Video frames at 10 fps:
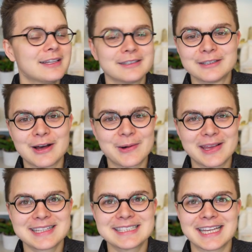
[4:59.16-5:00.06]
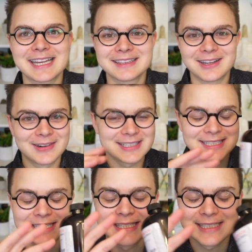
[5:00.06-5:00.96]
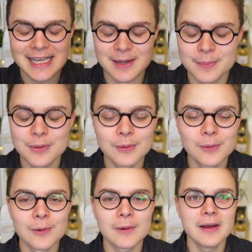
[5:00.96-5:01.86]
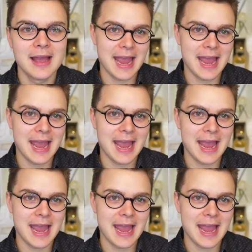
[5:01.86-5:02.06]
lotus like lotuses in a pool